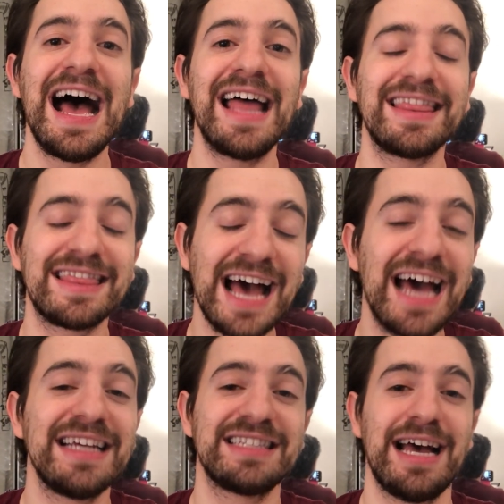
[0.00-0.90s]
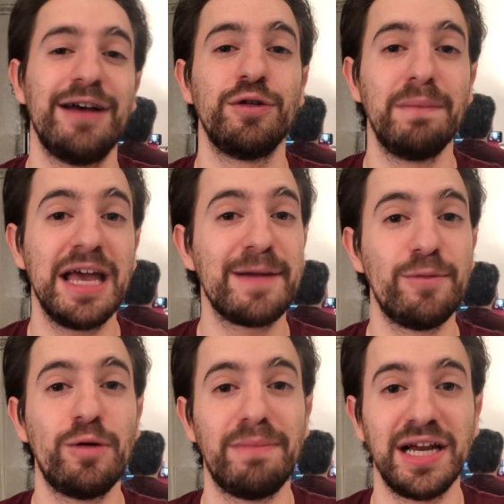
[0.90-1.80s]
And that is how you make
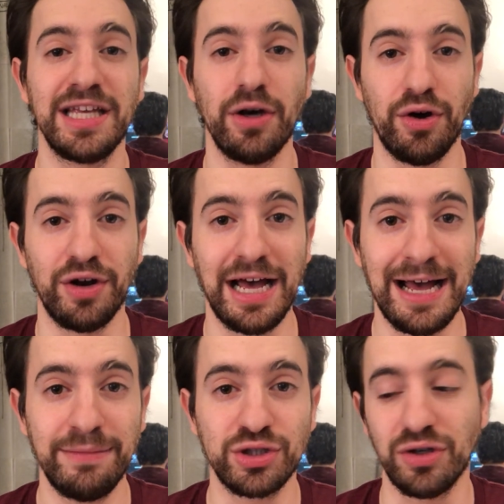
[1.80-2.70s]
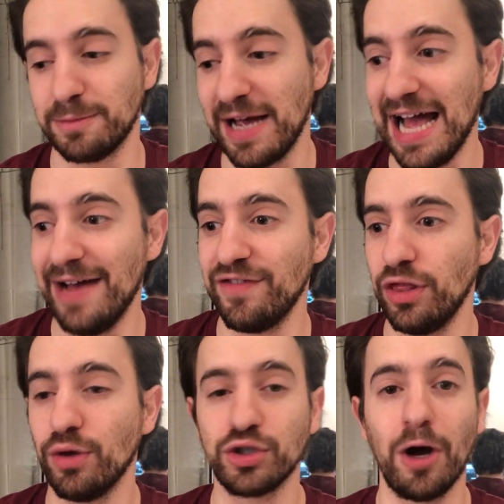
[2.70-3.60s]
more money on Amazon, is by
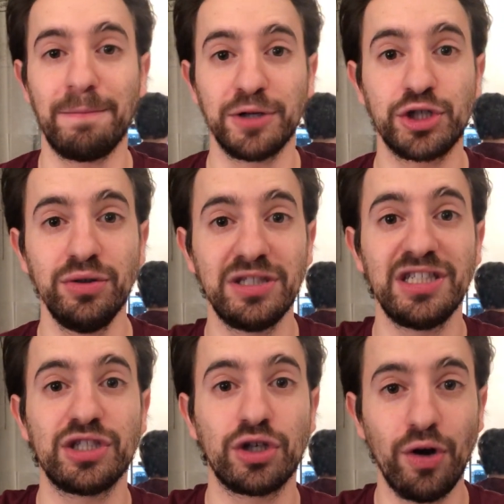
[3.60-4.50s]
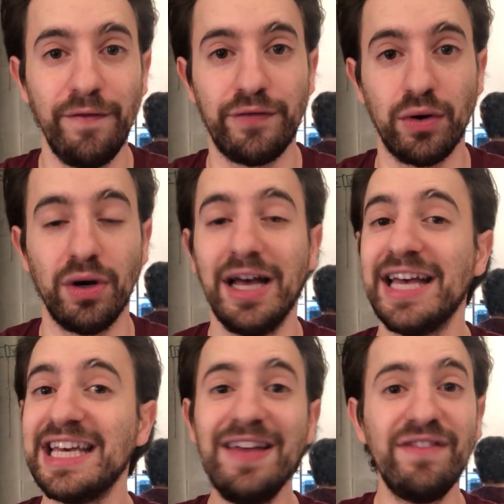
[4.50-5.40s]
having those opportunities to go for.
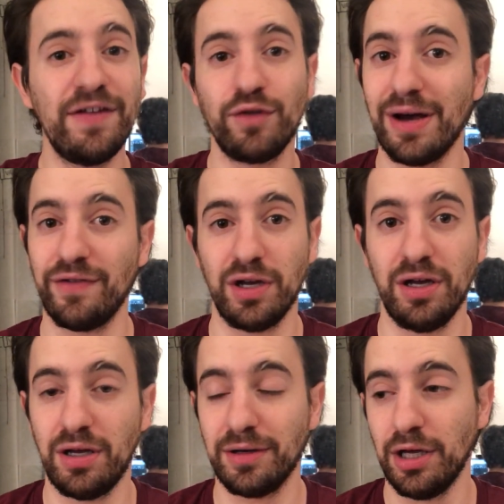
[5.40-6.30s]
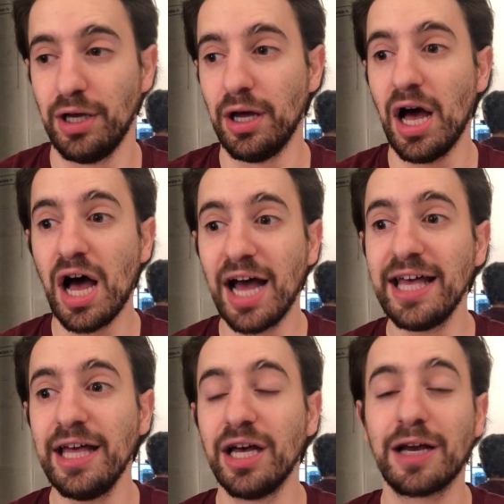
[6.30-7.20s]
Even if you have a
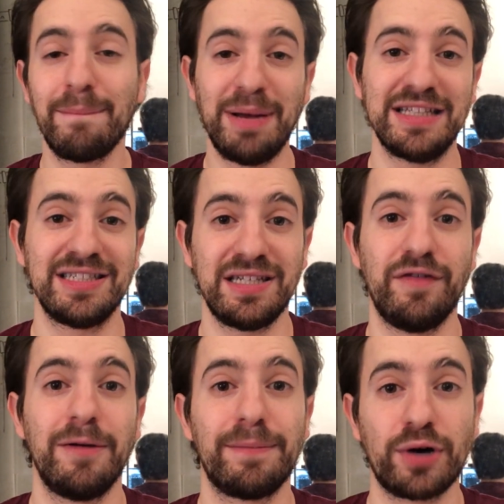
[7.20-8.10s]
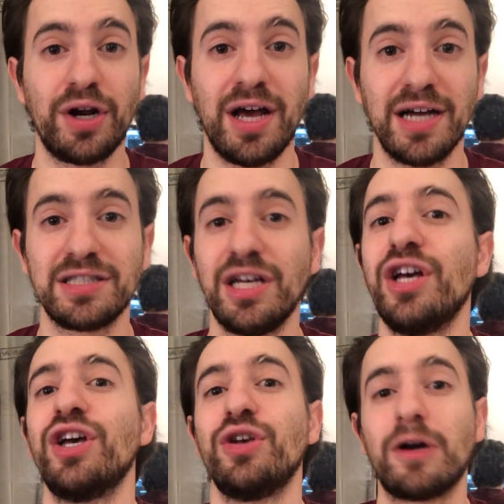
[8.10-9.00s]
high competitive product,
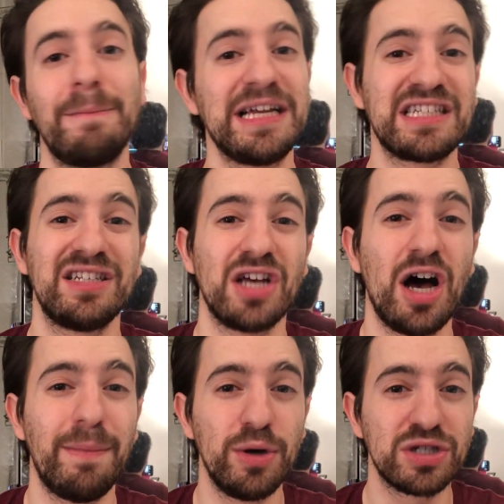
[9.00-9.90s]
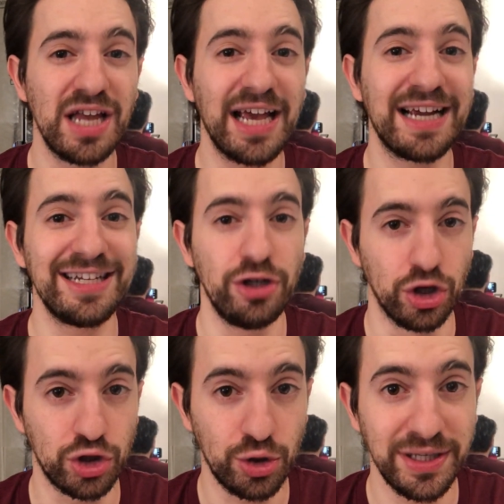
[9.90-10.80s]
your competitors are most likely
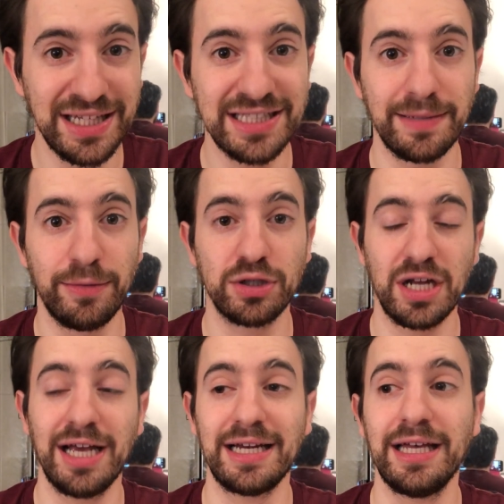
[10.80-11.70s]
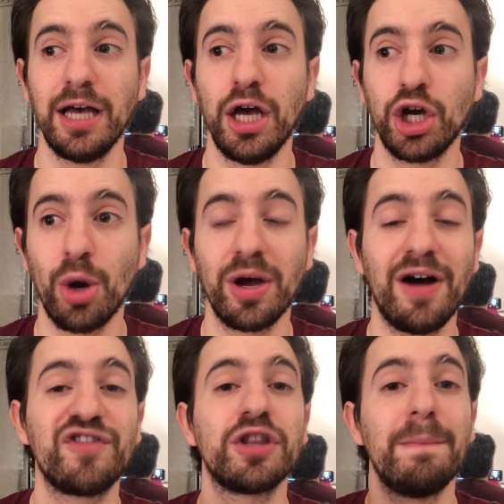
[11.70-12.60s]
not doing this. They're most likely going
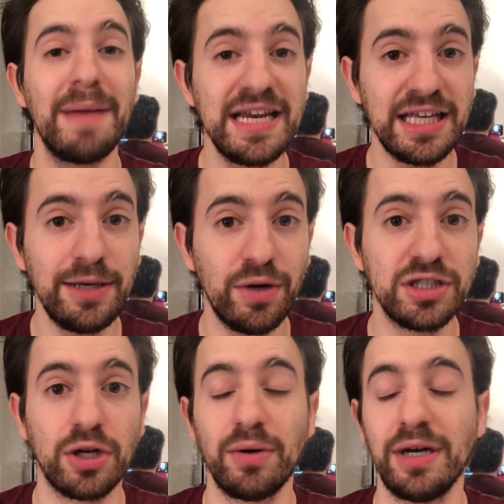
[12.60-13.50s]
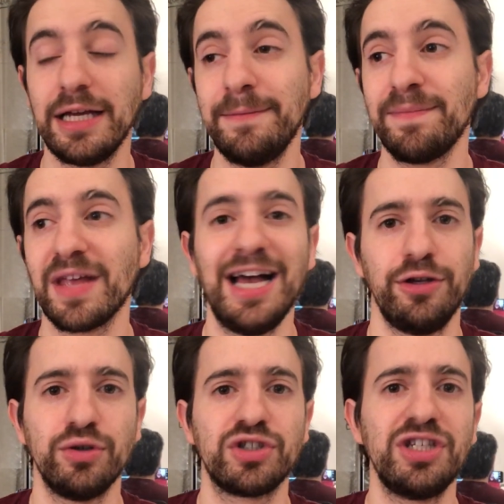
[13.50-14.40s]
after the main keywords only, and
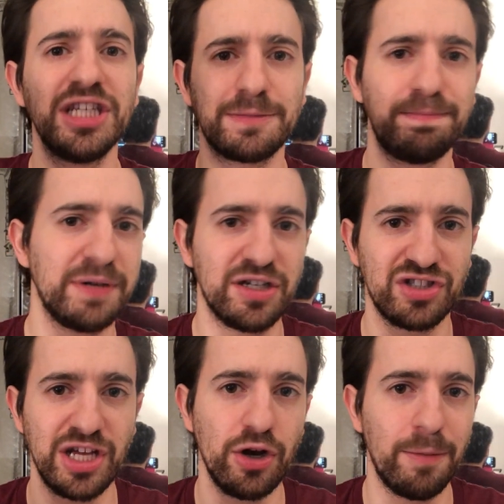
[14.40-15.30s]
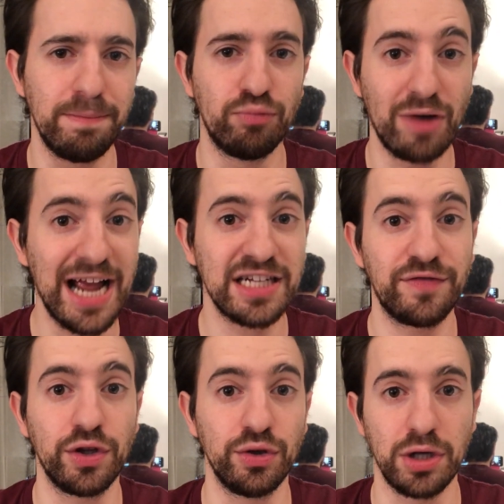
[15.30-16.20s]
you'll see this because they're not ranked
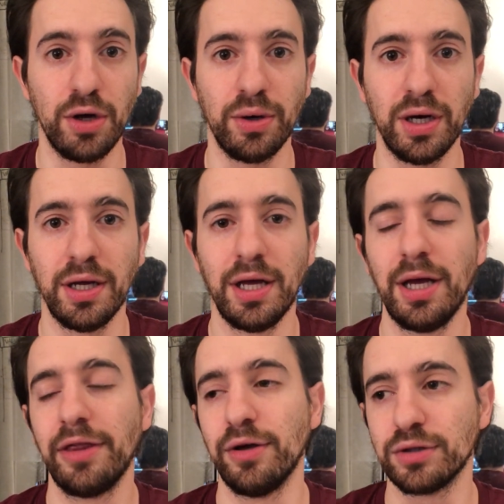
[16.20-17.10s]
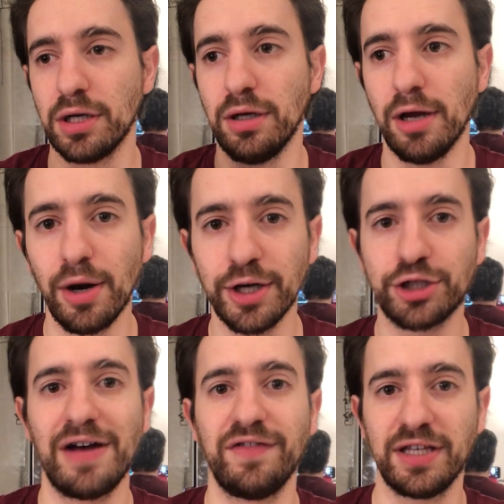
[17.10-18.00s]
for those lower
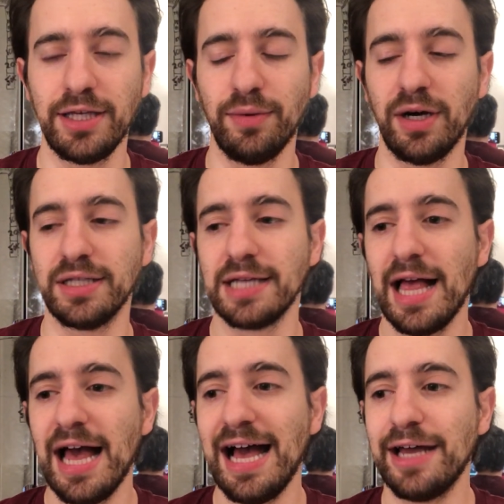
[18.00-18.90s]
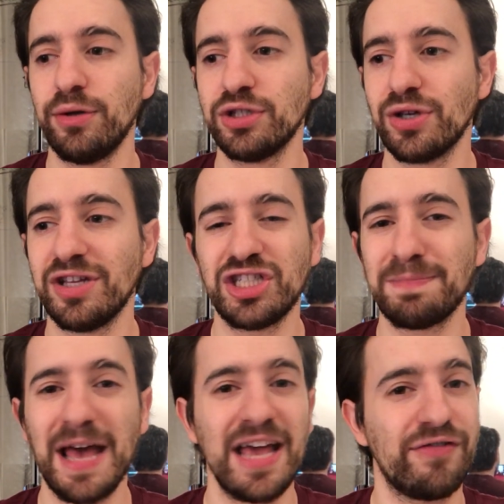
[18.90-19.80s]
traffic keywords, and also they're just
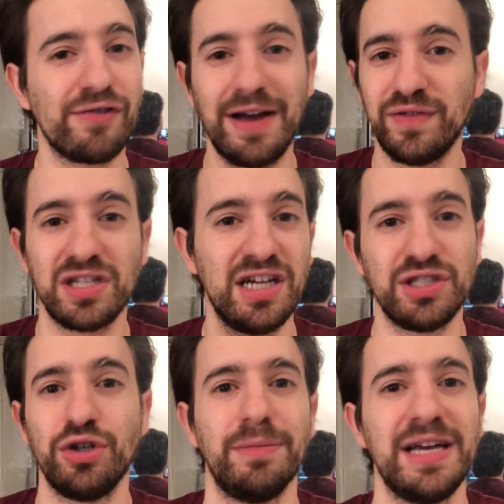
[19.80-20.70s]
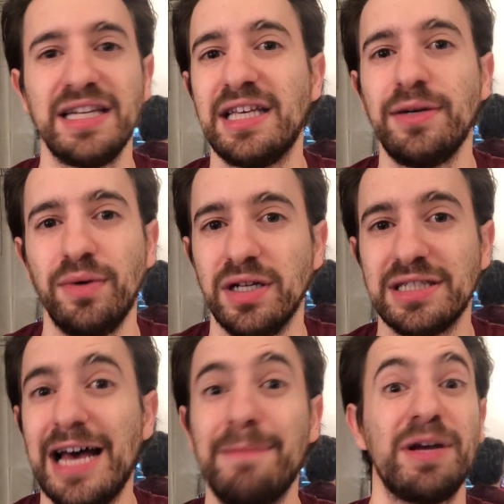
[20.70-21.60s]
paying for advertising on the main keywords.
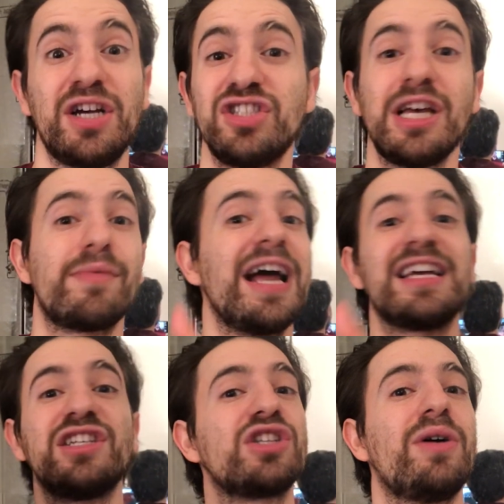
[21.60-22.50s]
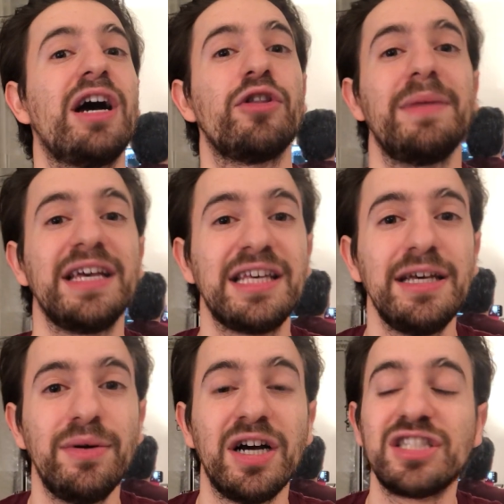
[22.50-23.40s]
And because they're ranking so high on the main
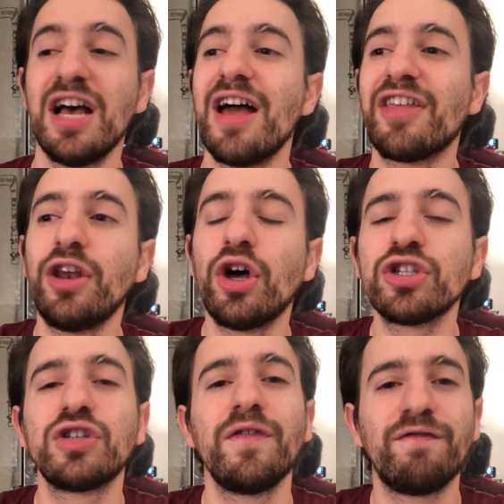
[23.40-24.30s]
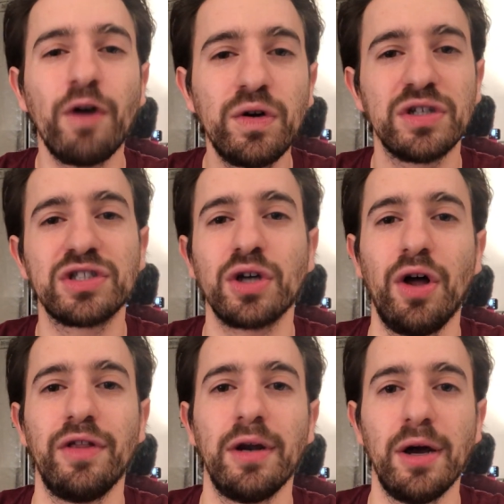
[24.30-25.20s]
keywords, they're not so focused
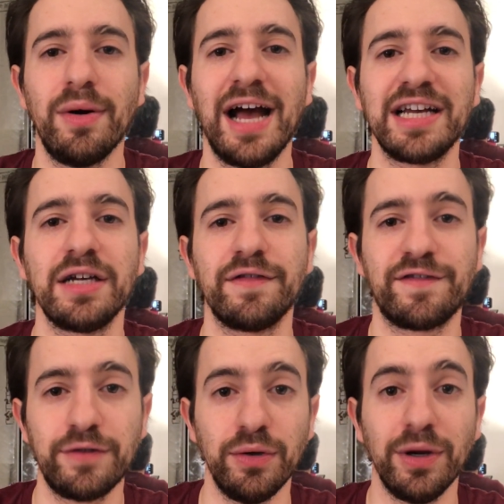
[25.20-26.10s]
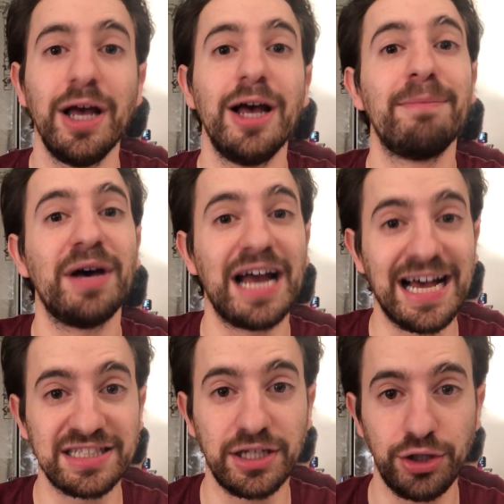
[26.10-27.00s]
on the low-hanging fruit. But
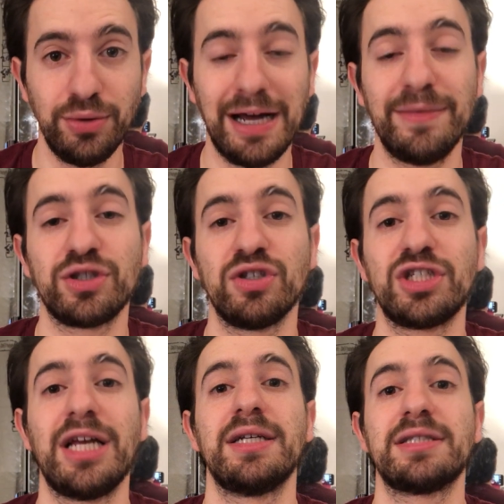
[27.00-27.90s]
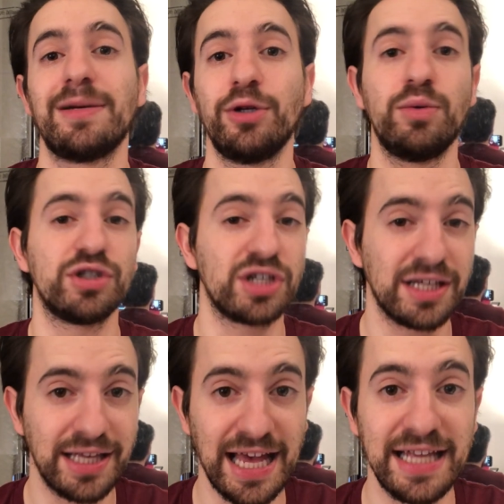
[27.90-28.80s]
as a new Amazon seller, someone who wants to
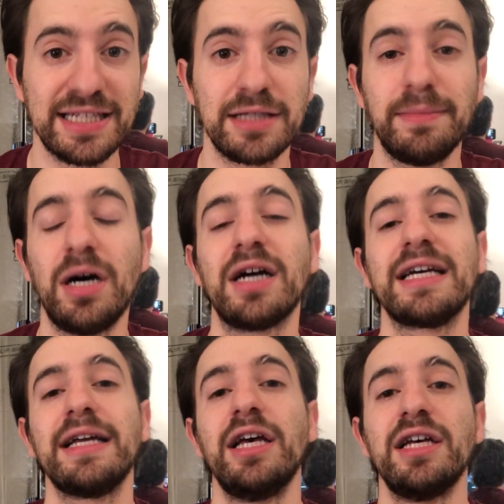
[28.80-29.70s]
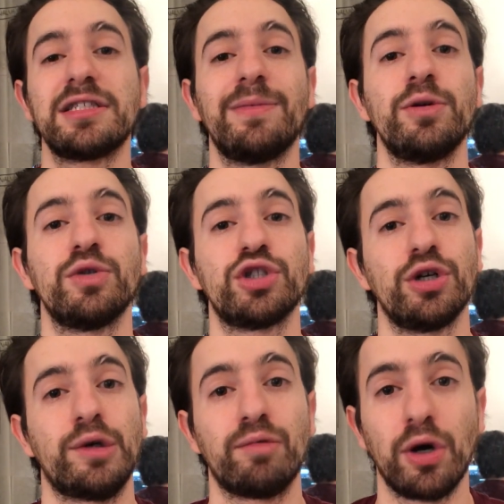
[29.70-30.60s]
get into the market, someone who wants to
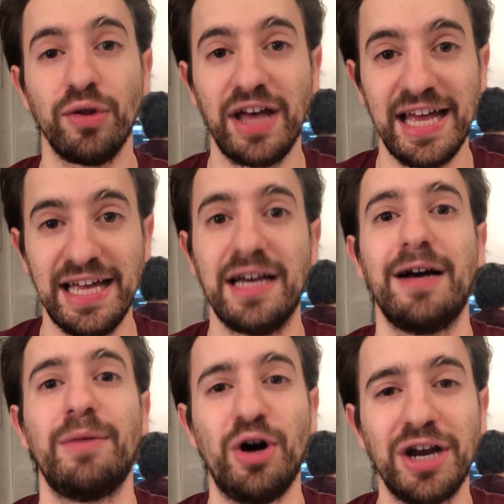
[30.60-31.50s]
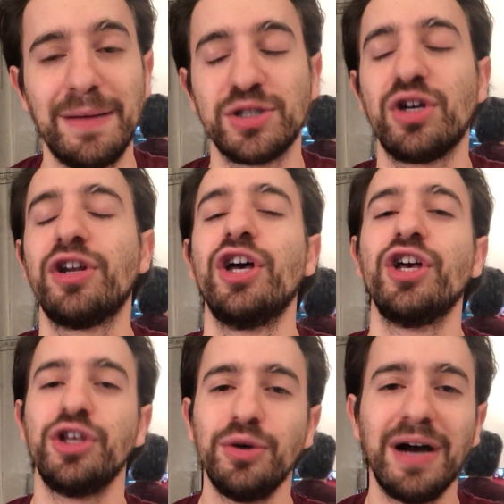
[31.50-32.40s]
grow their income on Amazon,
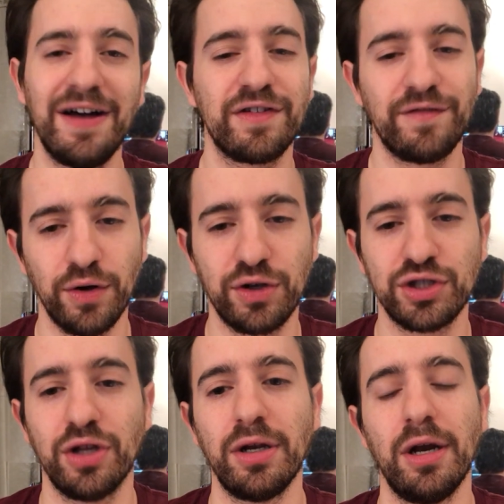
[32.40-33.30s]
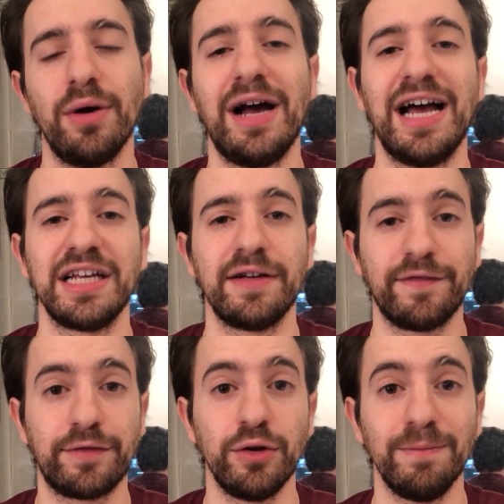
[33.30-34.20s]
you have to focus on the low-hanging
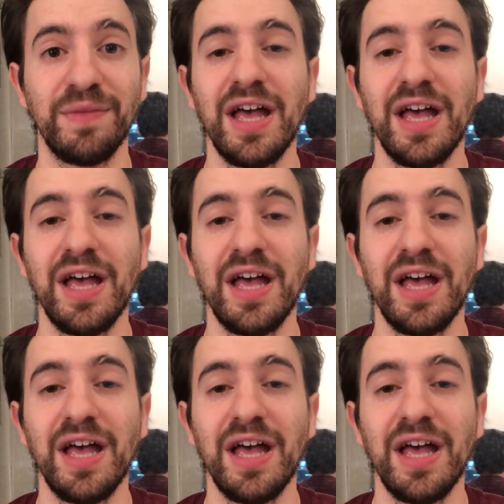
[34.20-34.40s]
fruit.